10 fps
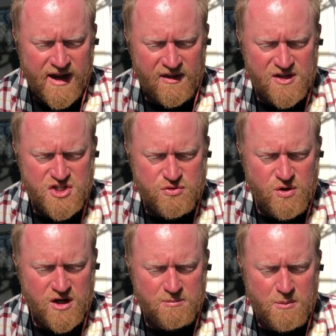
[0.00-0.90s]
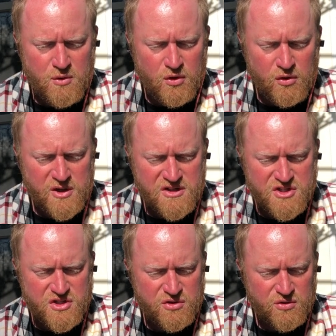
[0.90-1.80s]
and they struck up a
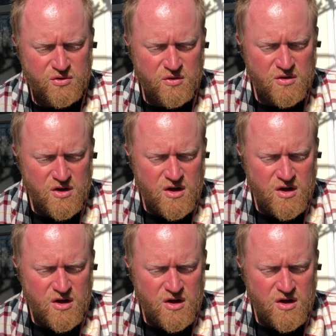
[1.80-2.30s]
melodious tune.